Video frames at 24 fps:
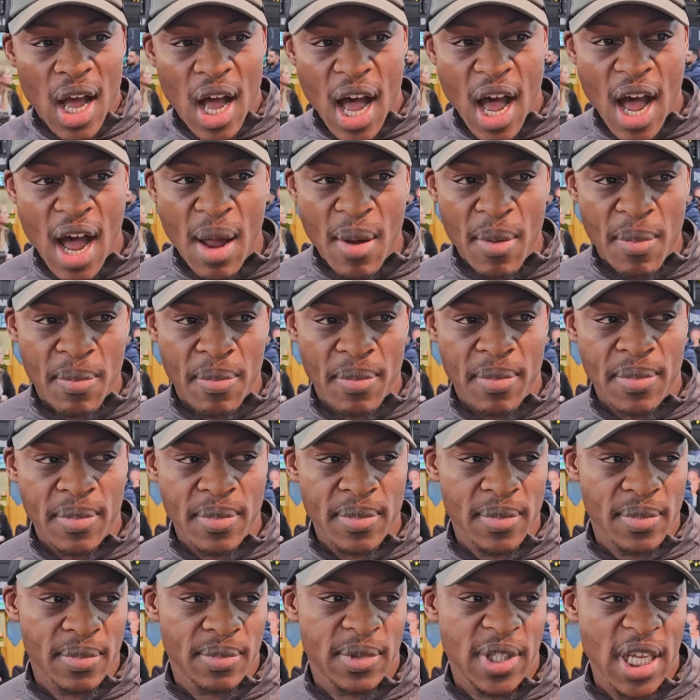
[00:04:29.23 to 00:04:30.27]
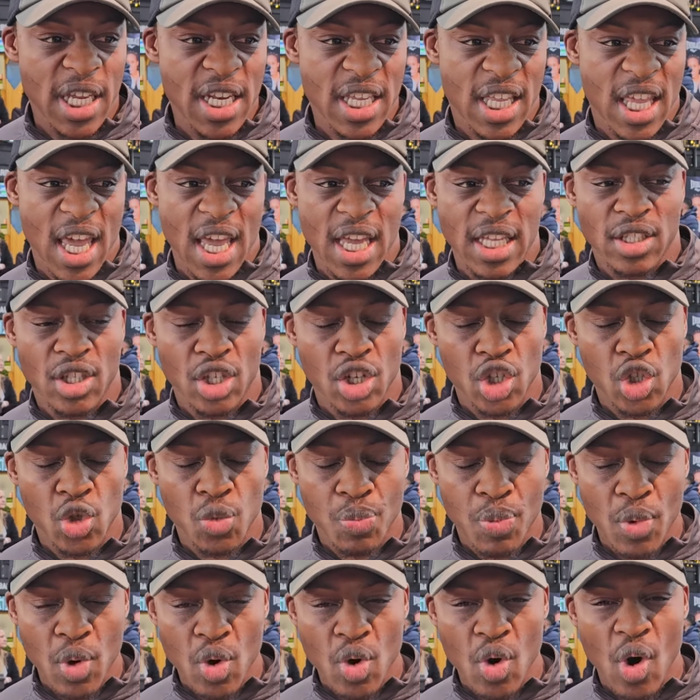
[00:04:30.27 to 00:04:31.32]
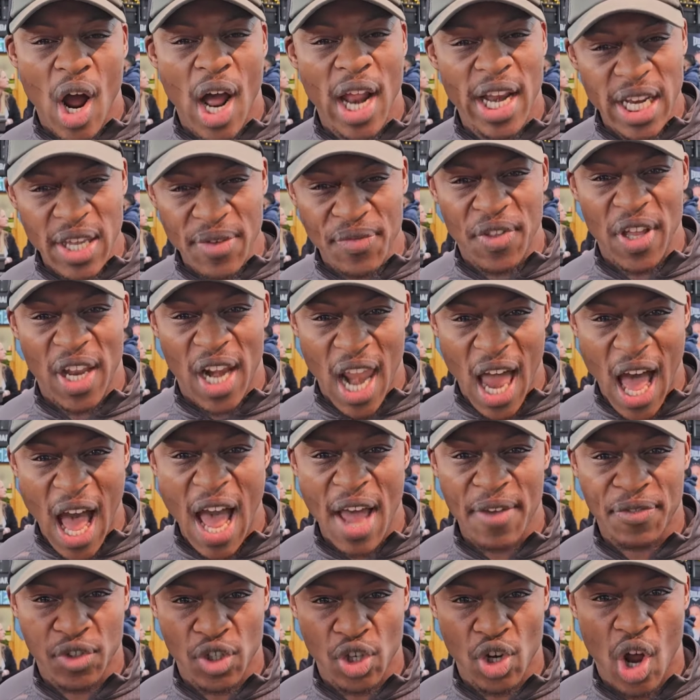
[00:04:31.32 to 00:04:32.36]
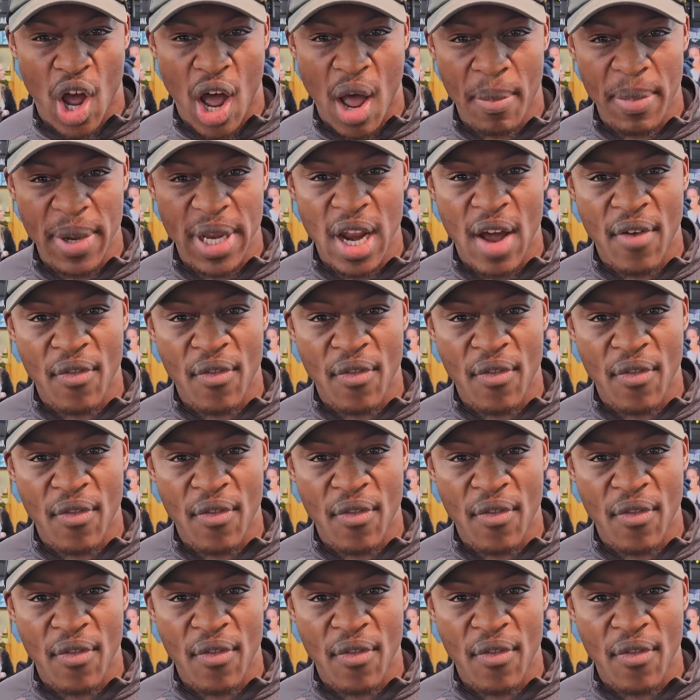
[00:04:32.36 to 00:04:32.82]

I'm dedicated to the sport, I lived a life, do you know what I mean?